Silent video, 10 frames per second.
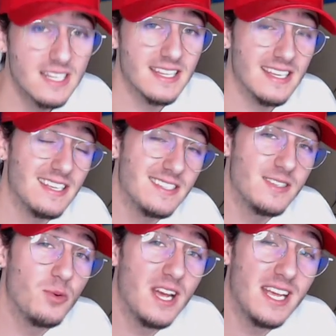the
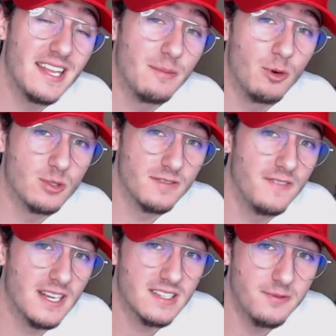easy way and the most
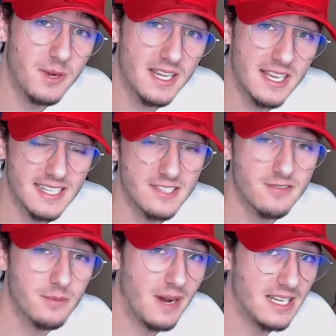effective way, at least
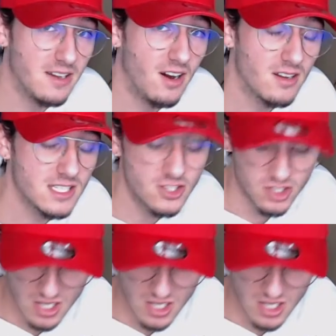from my knowledge.